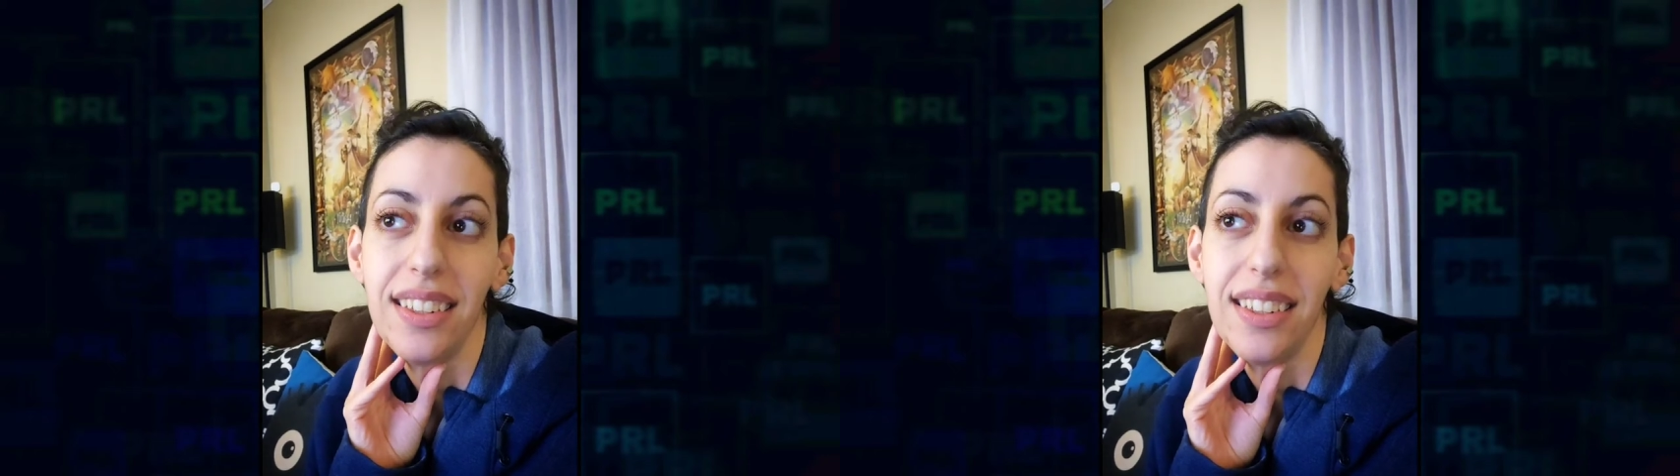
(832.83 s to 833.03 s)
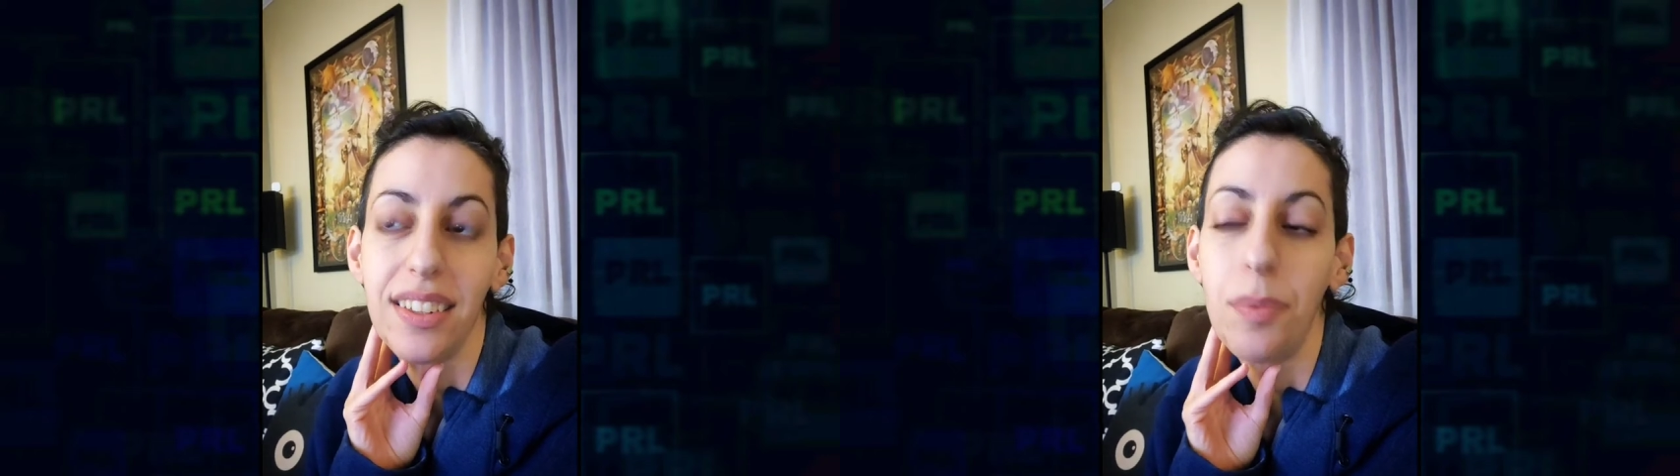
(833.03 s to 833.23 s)

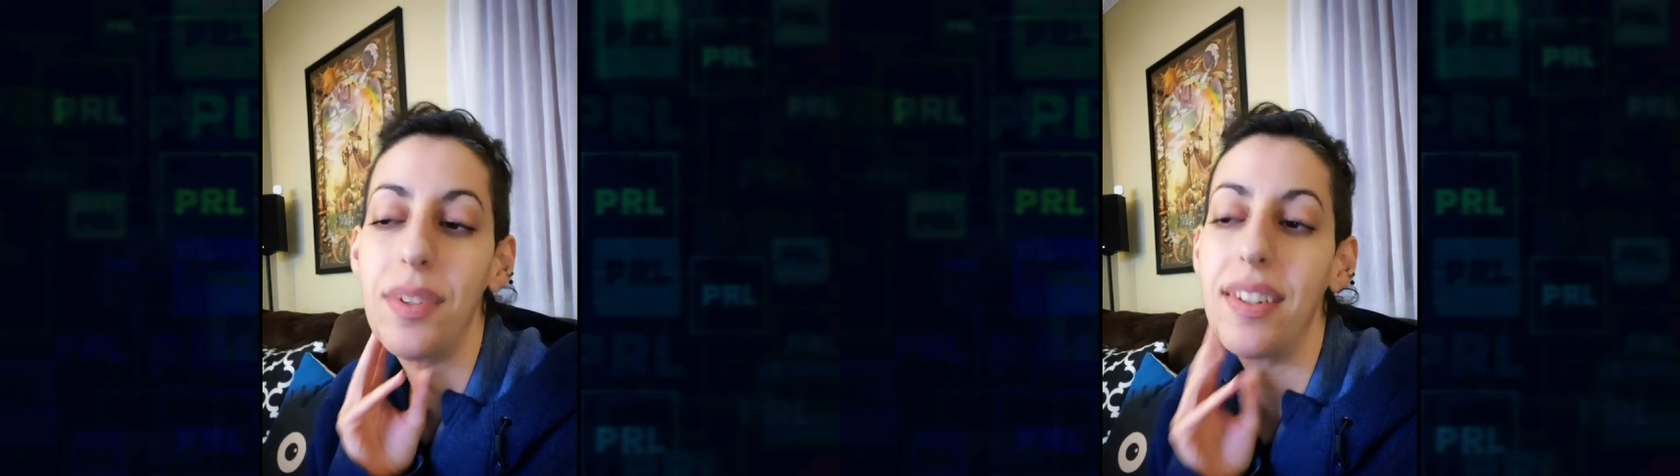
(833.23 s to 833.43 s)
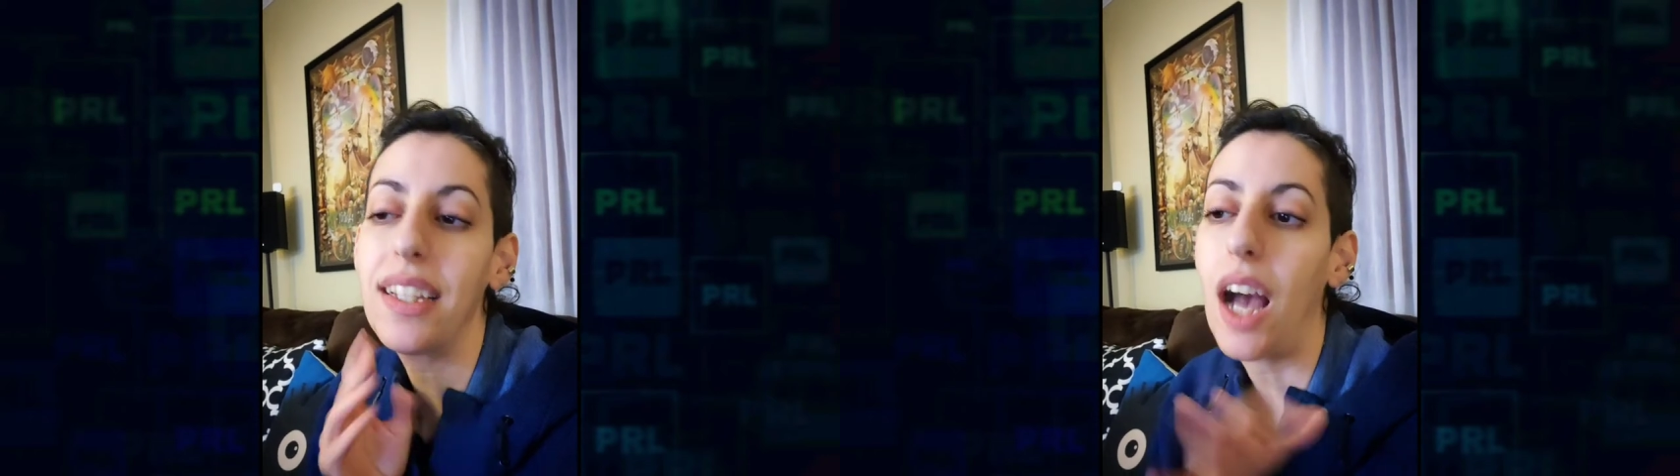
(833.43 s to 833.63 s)
Someone would
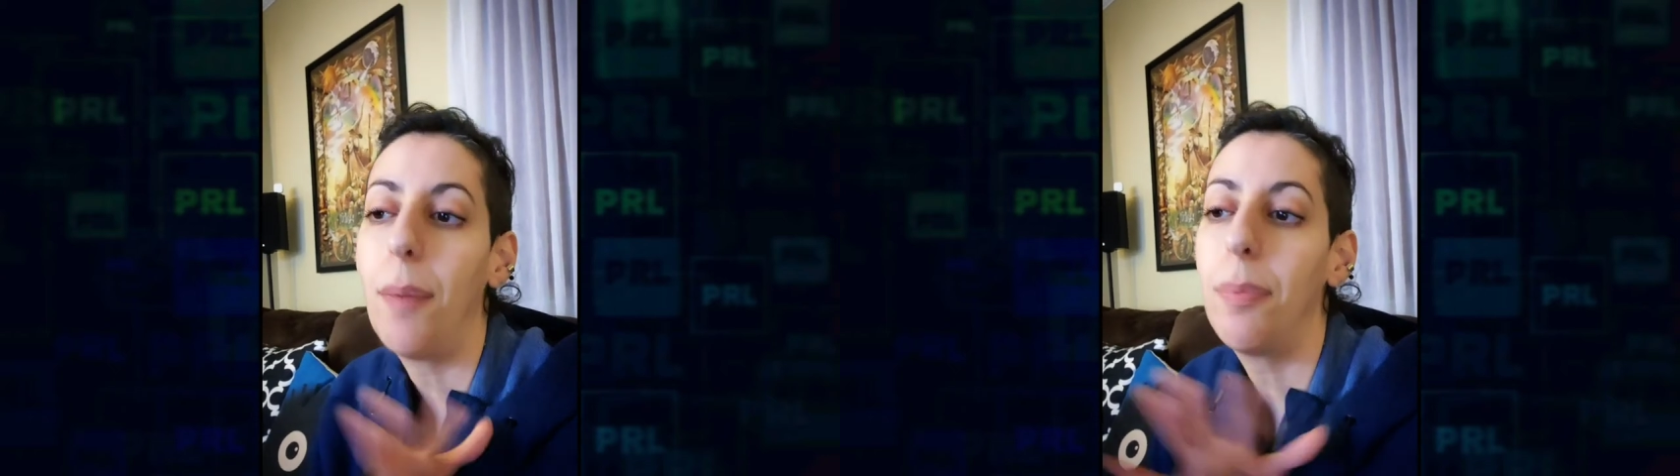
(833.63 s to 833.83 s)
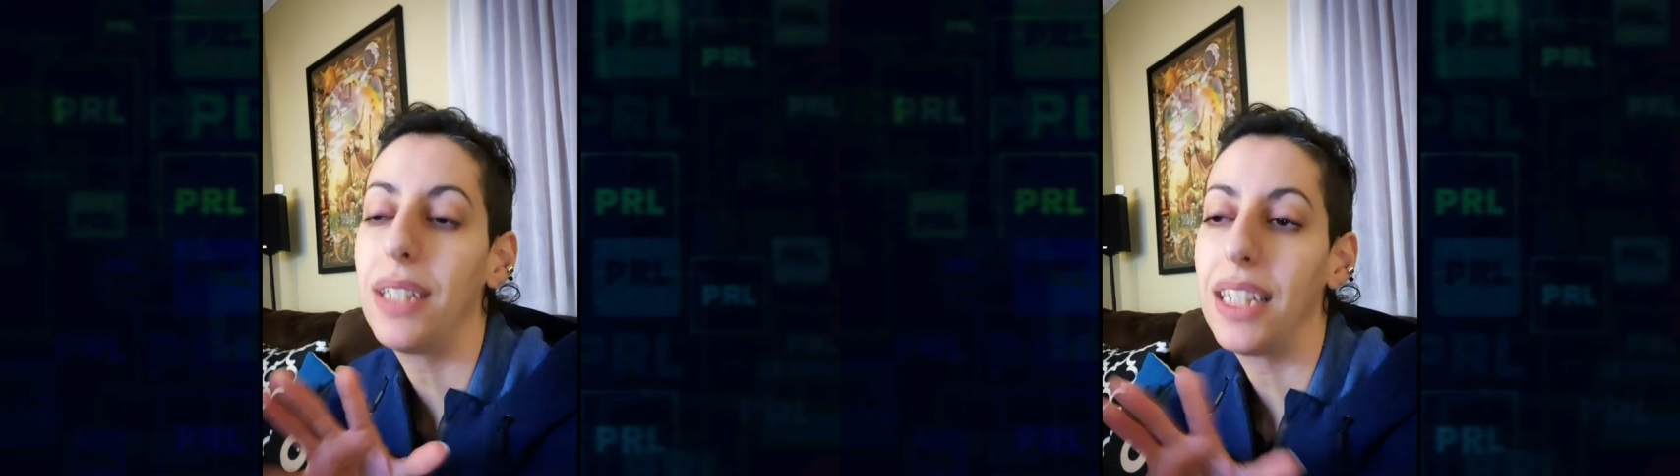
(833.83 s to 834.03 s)
say
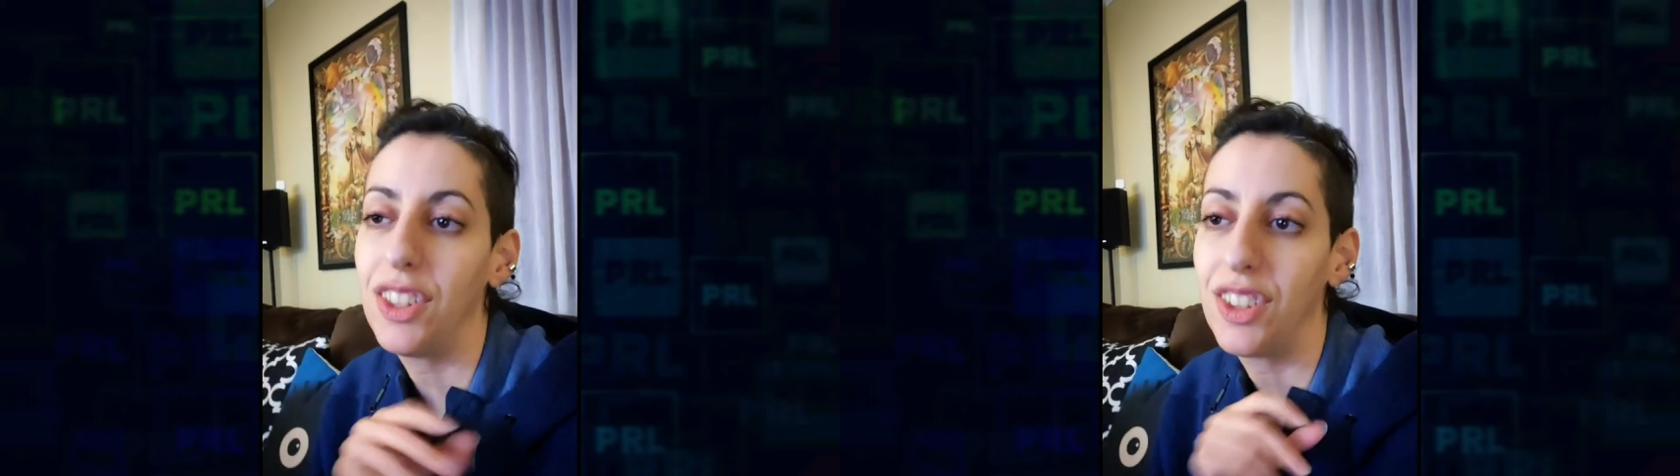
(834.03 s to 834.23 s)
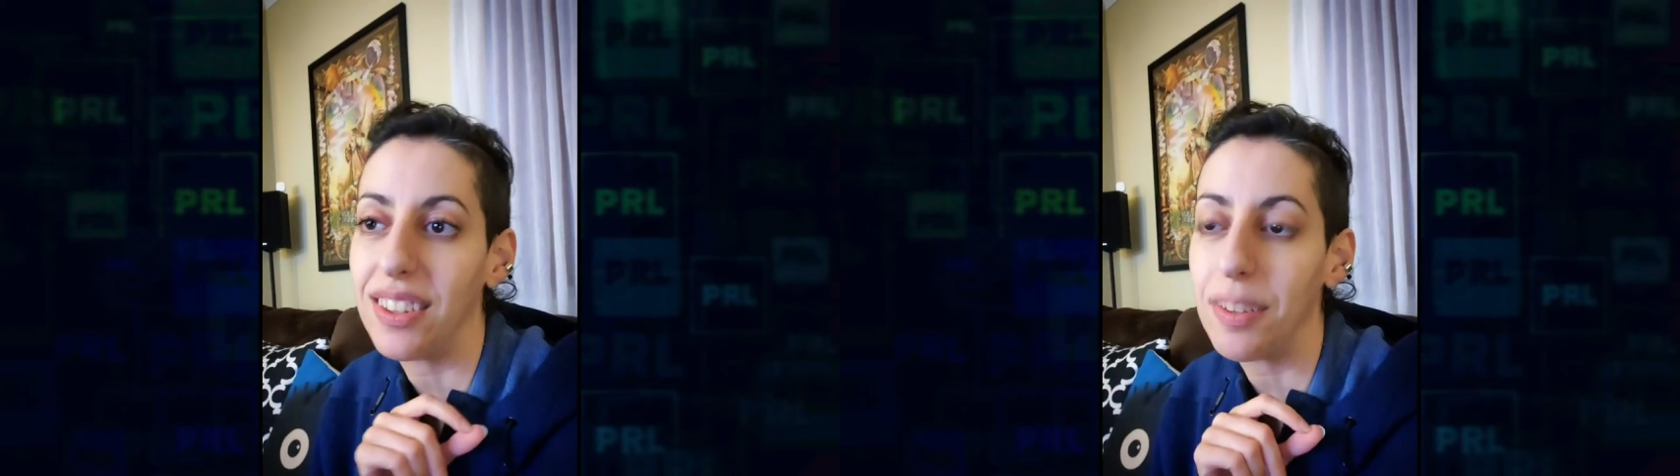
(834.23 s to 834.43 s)

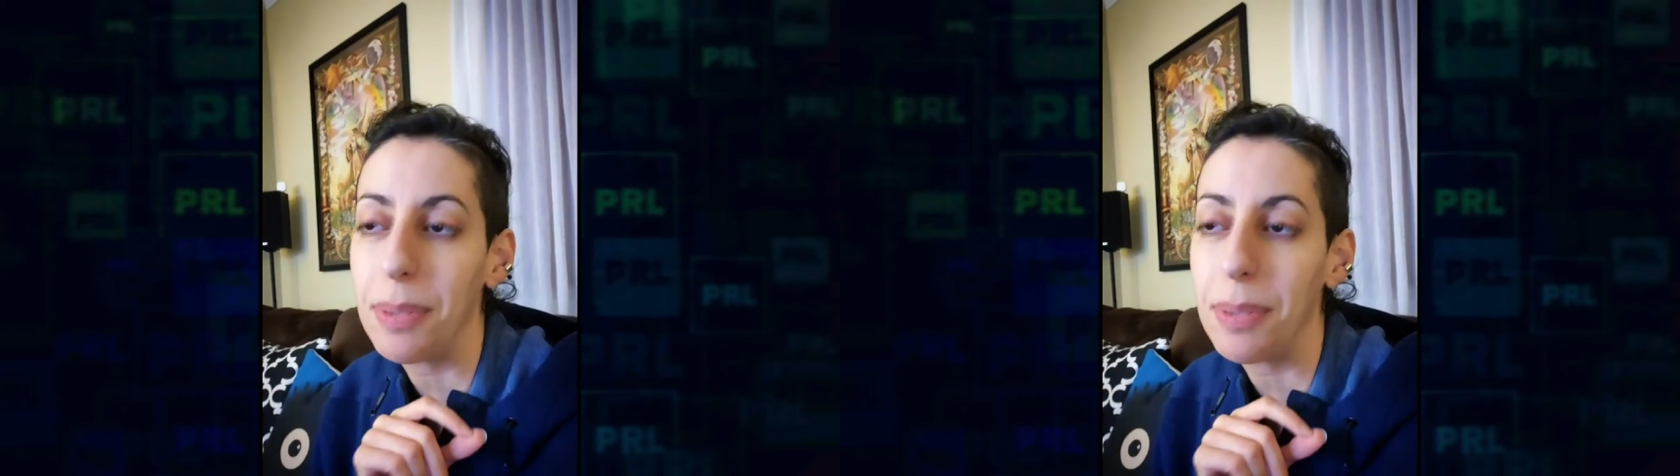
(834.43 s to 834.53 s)
compilations,